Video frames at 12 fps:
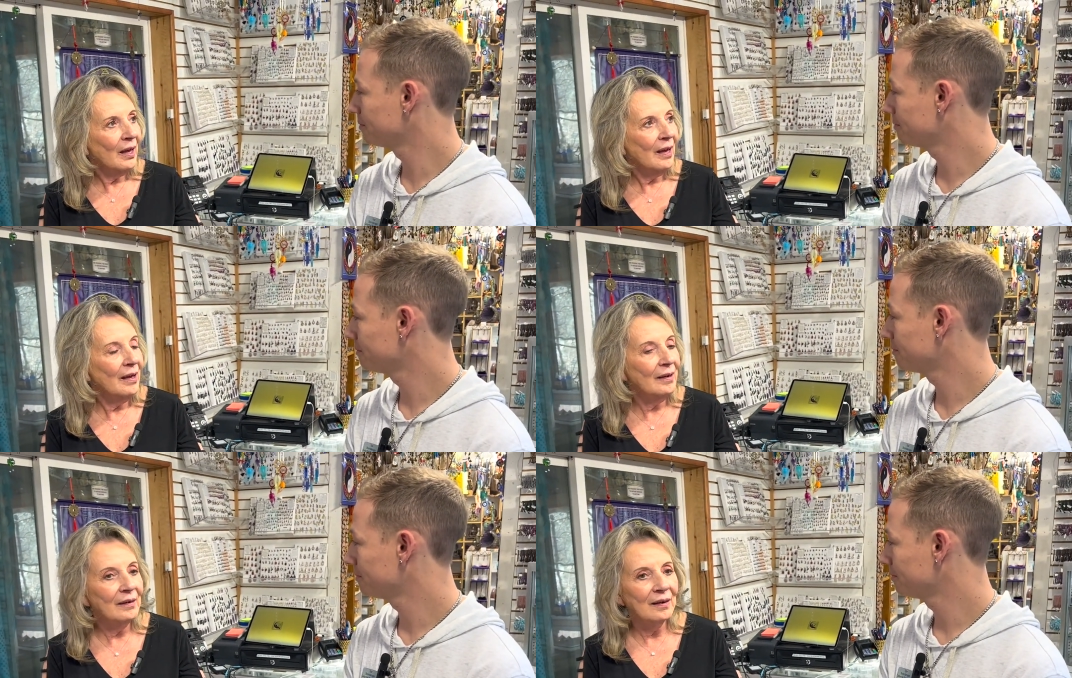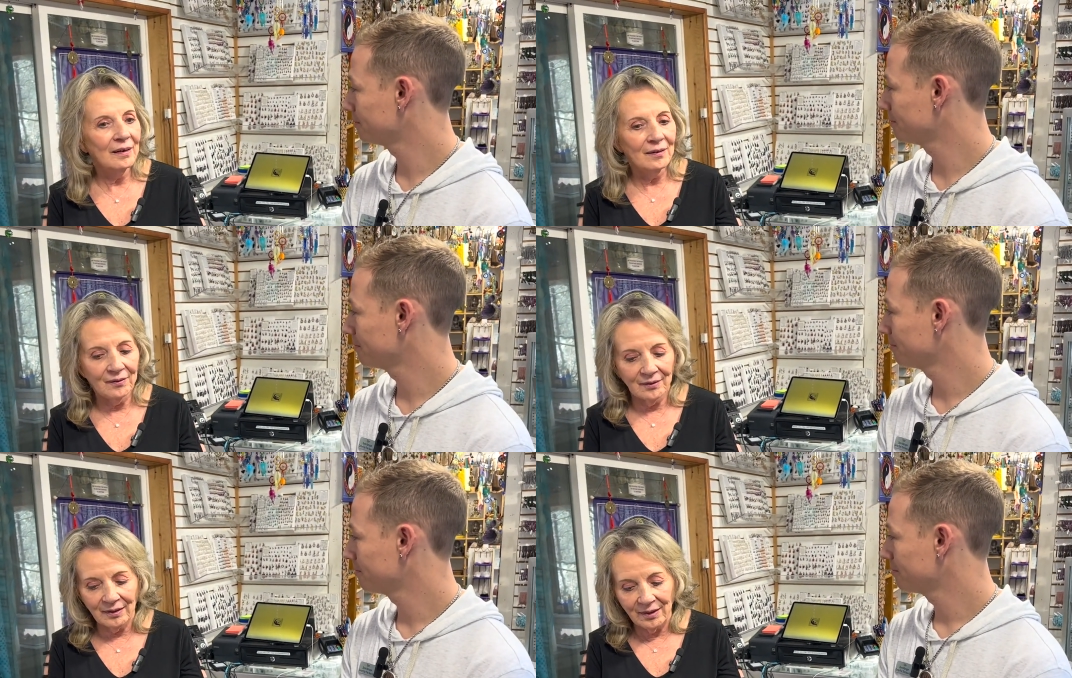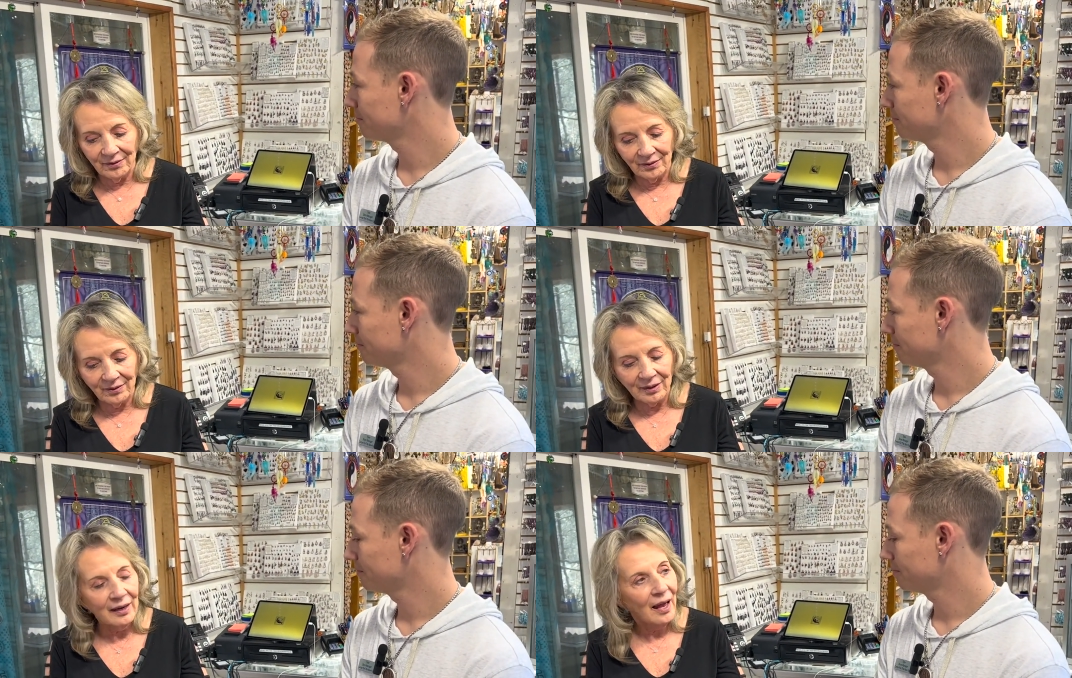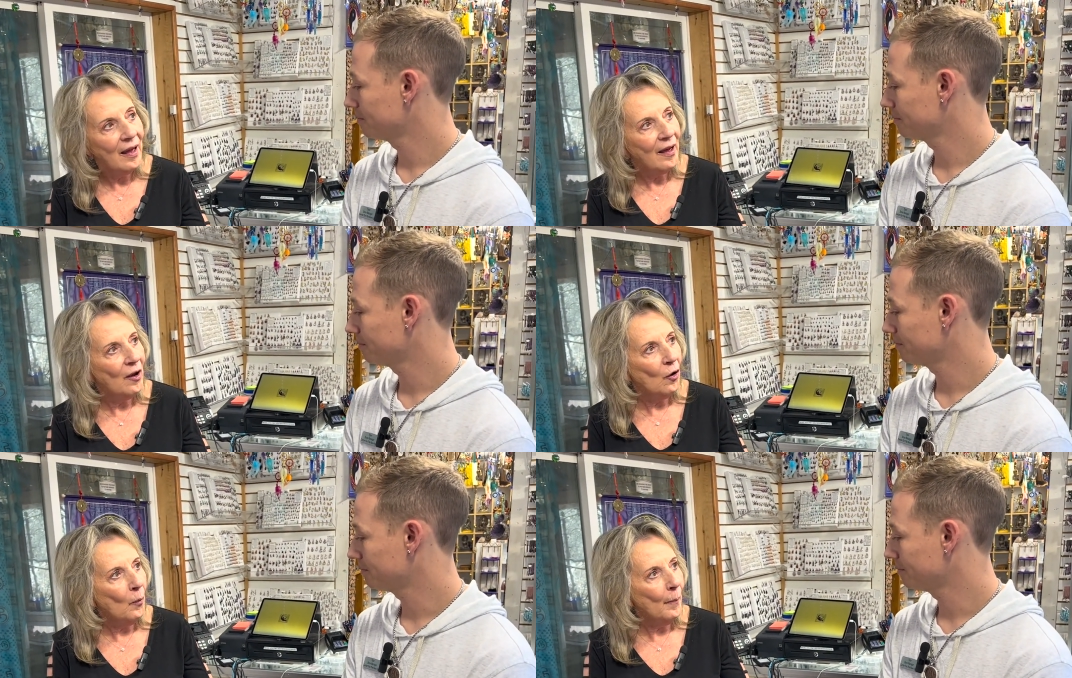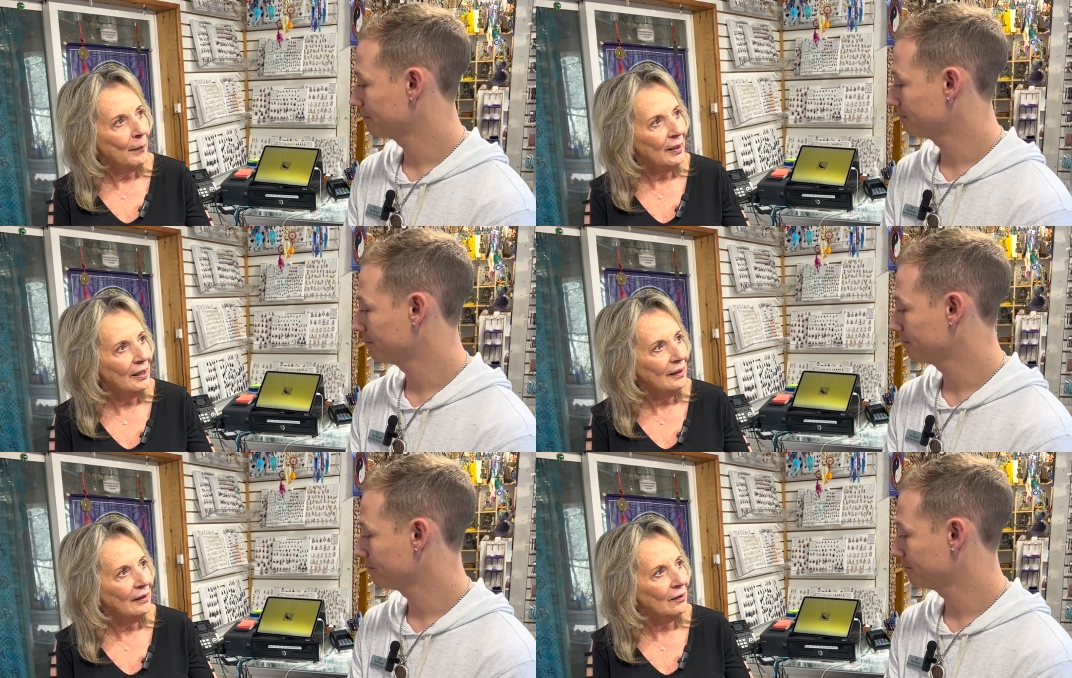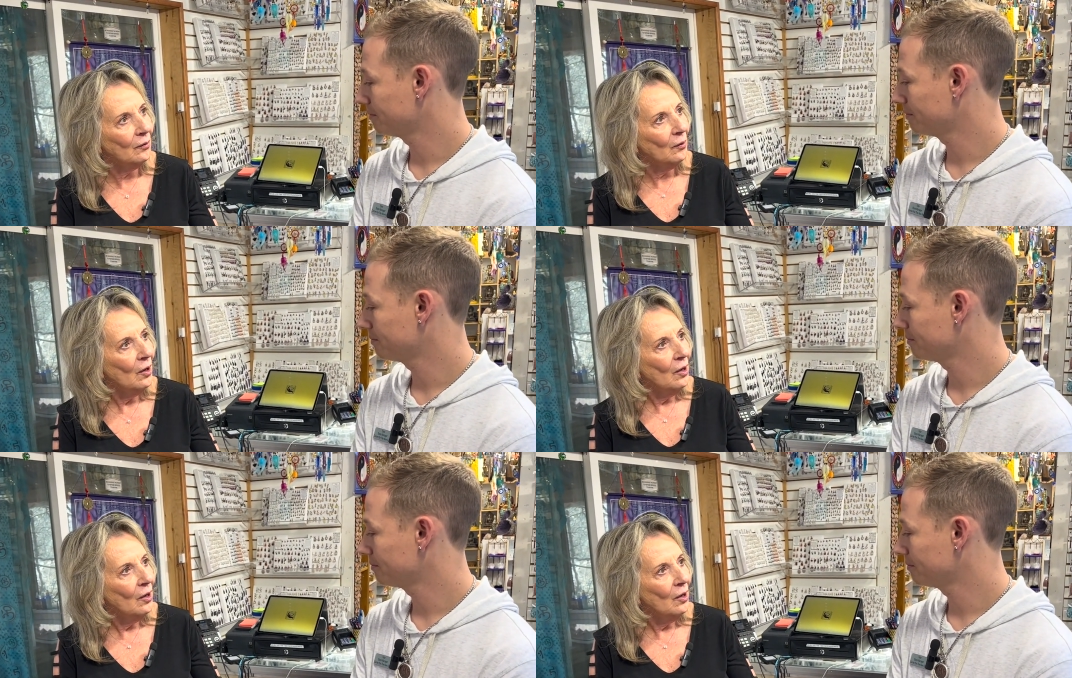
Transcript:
Speaker 1: And is, is this going to help me to...